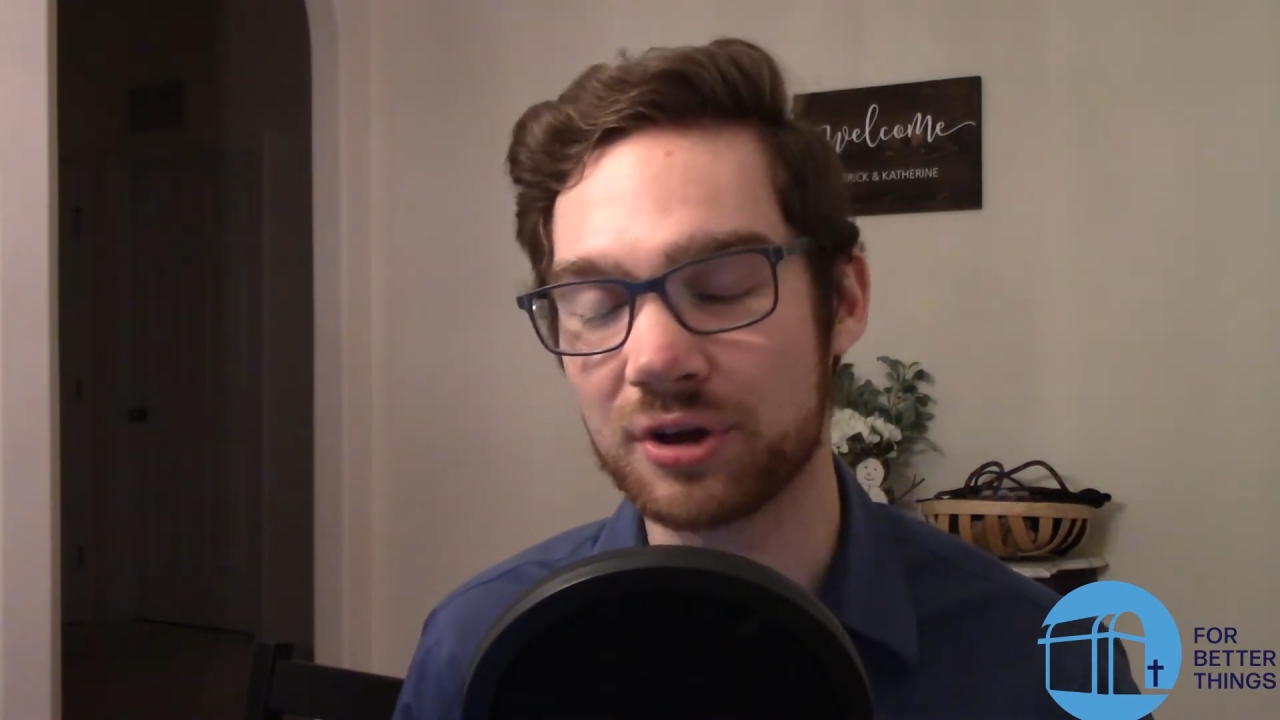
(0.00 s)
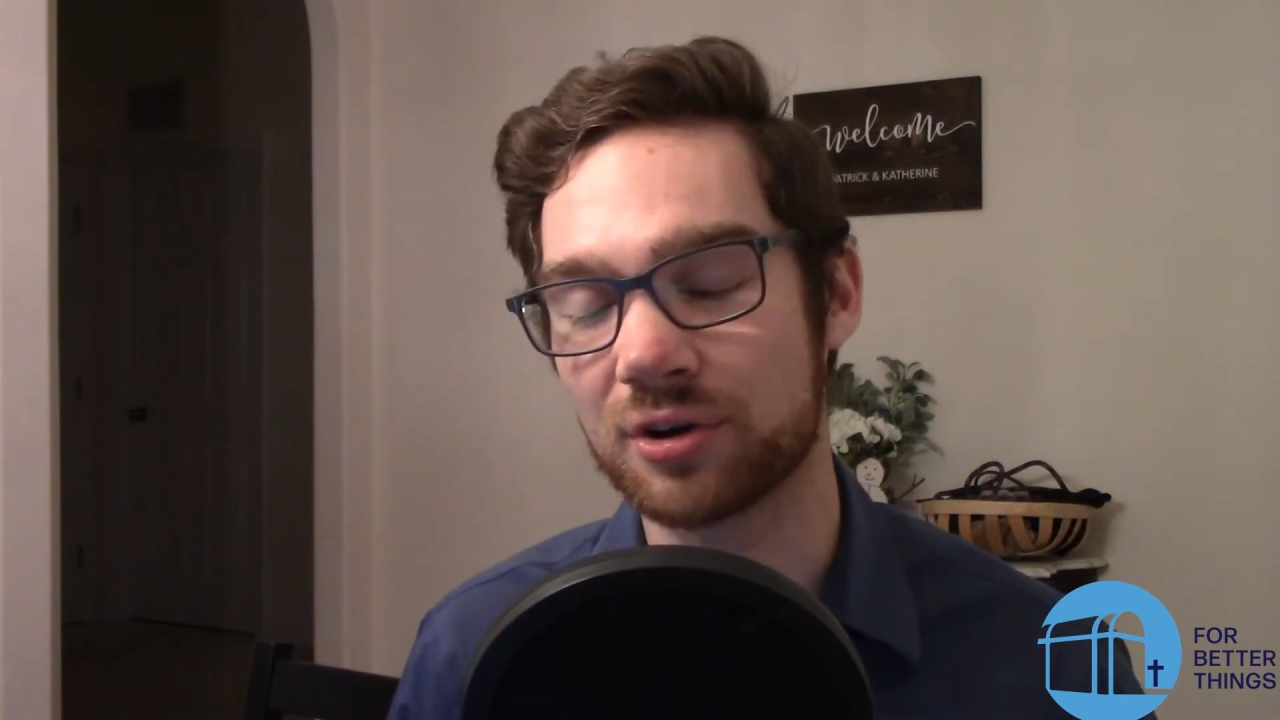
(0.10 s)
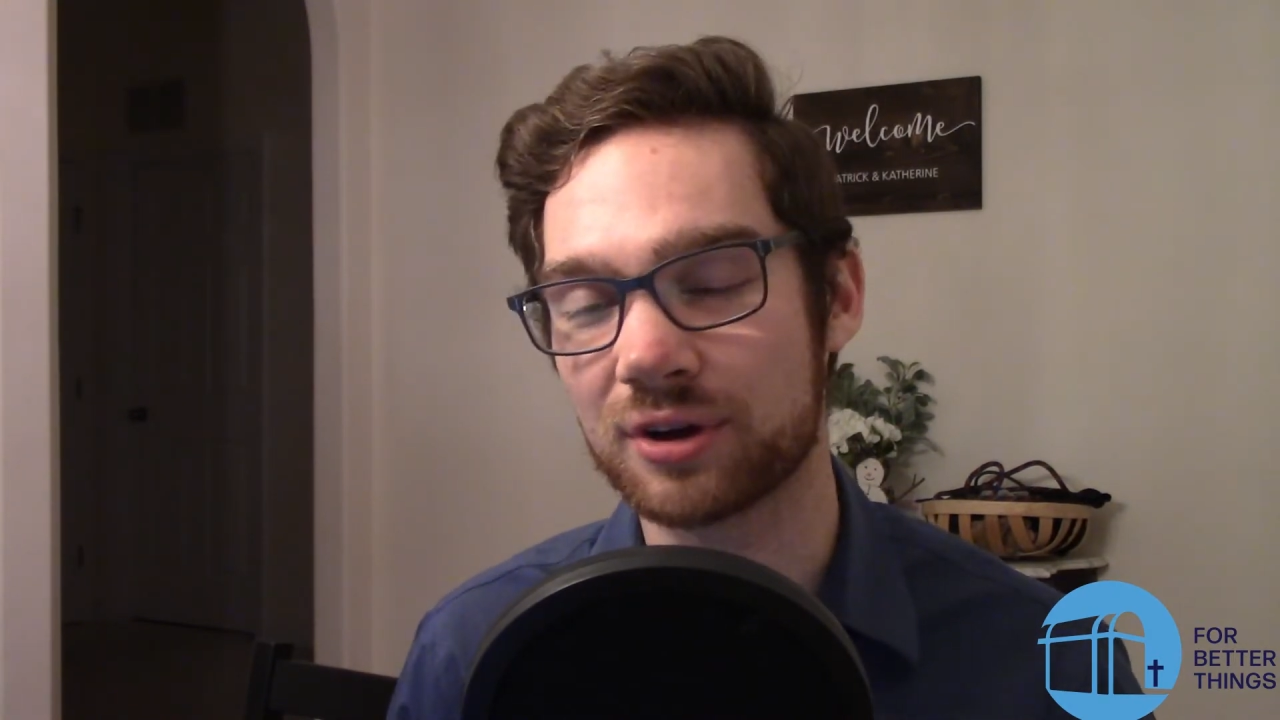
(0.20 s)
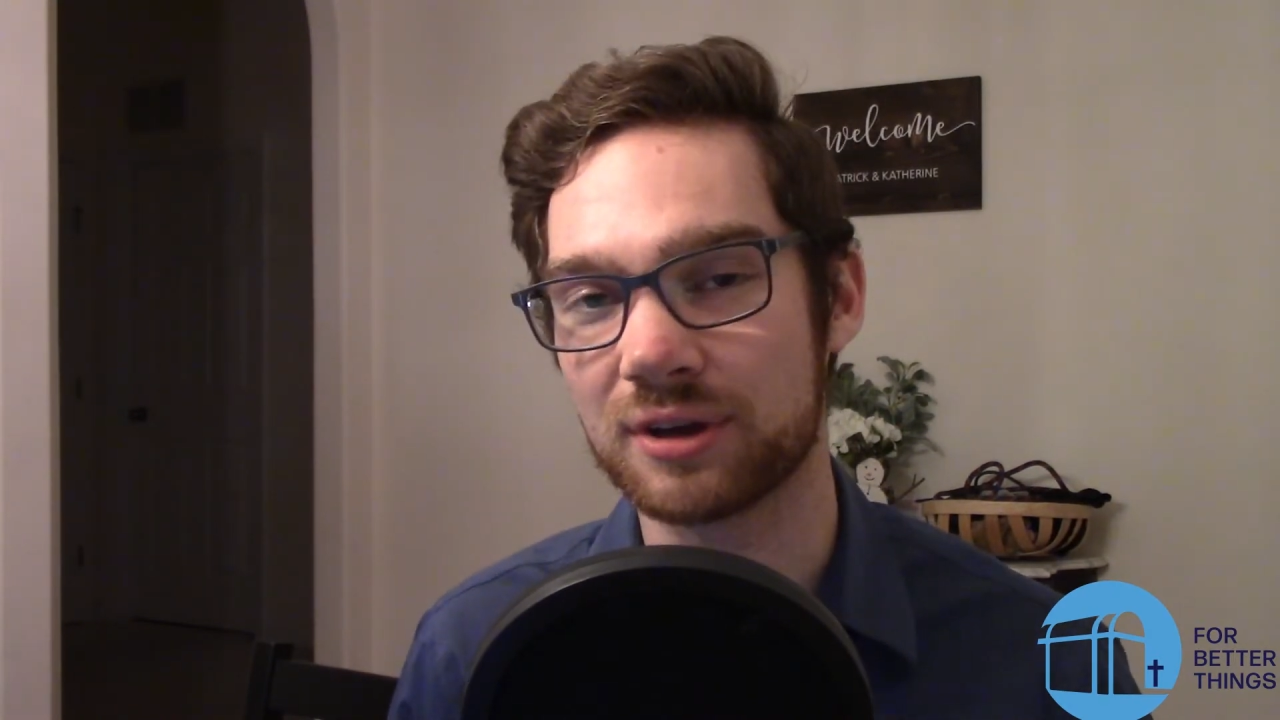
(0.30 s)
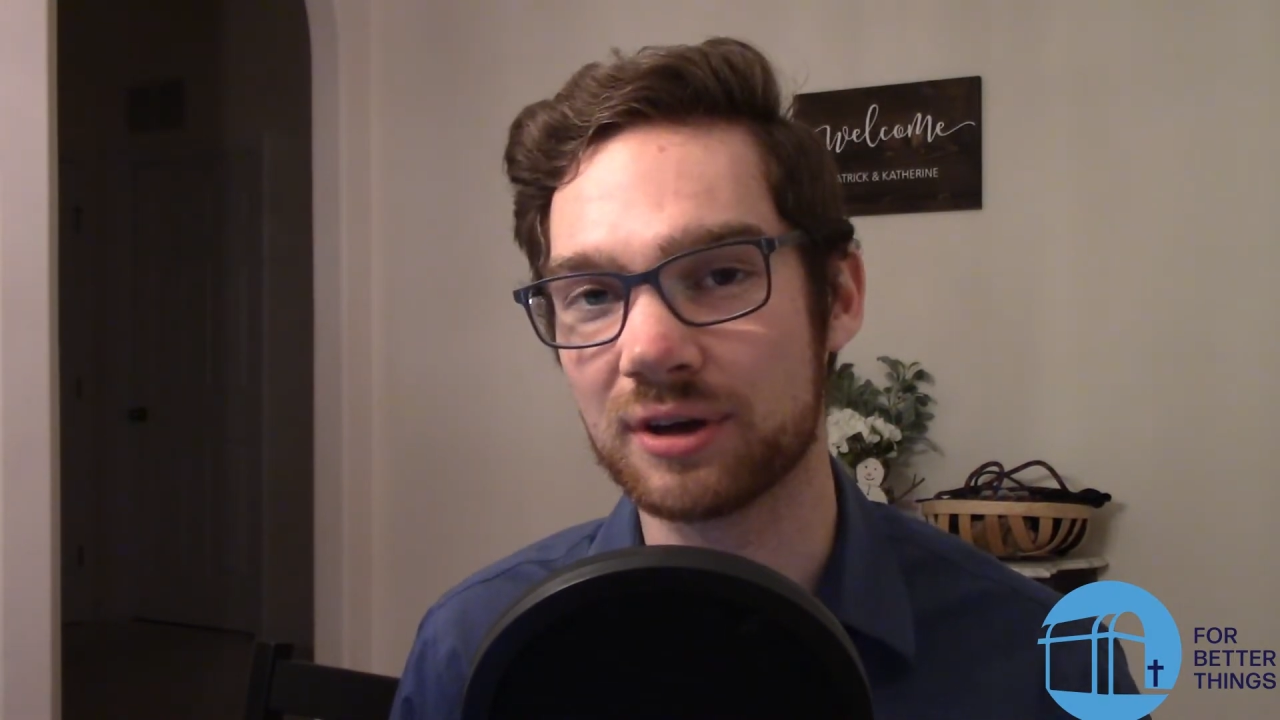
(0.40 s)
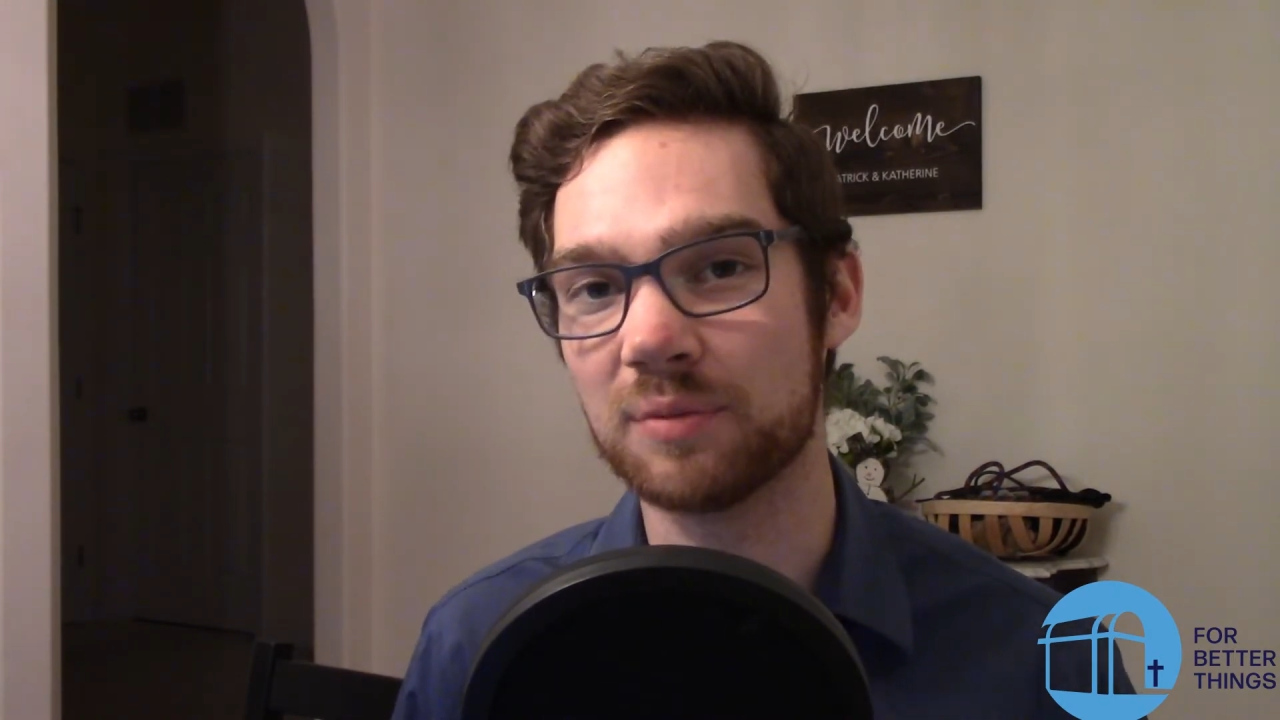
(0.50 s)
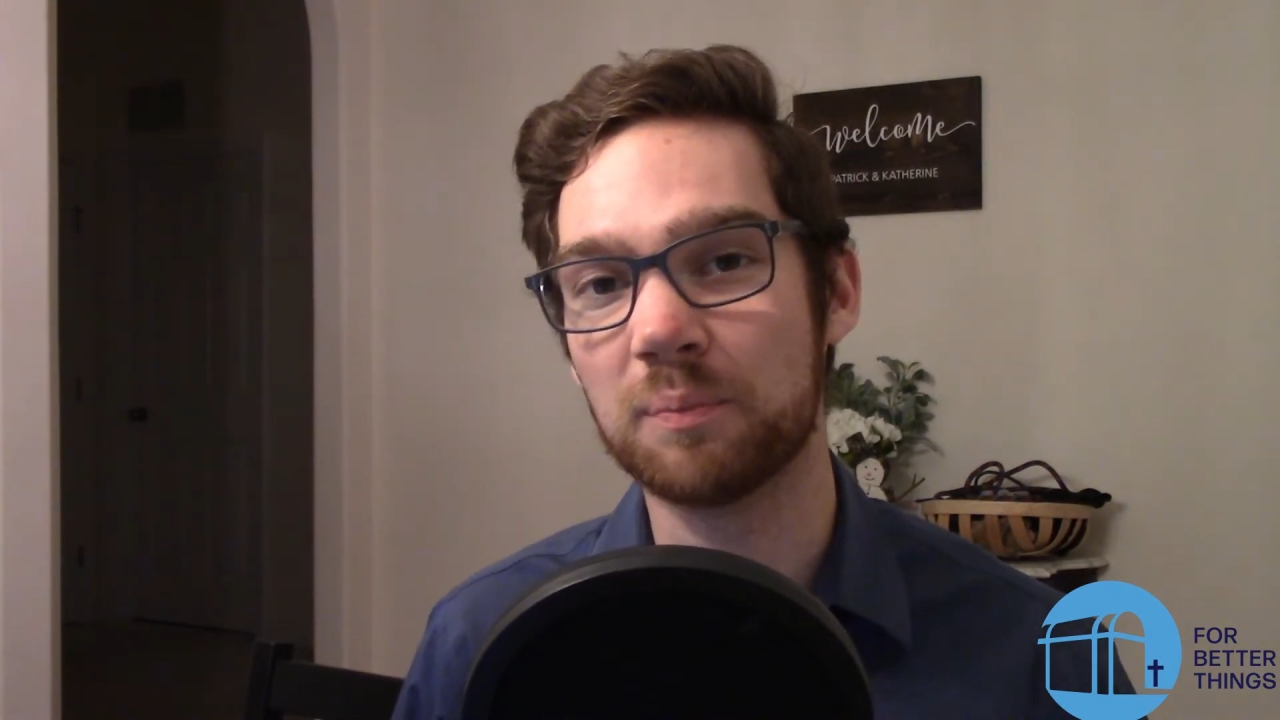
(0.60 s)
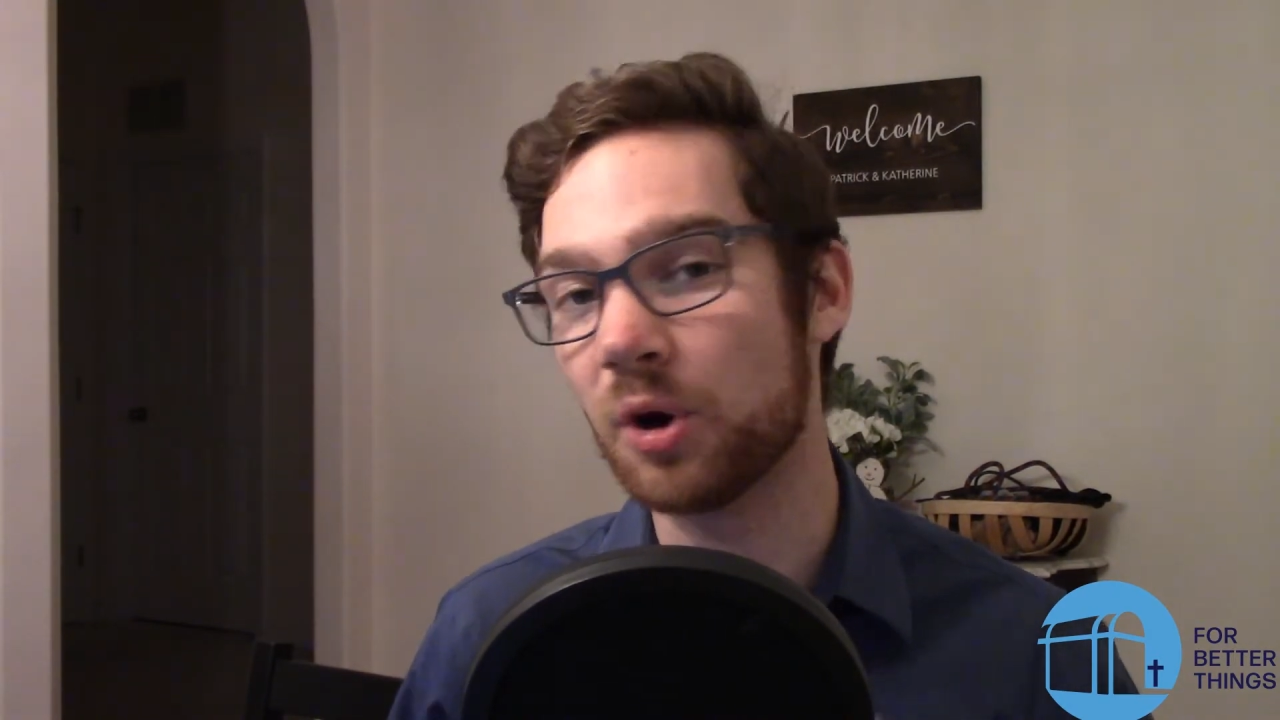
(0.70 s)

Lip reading: your kid,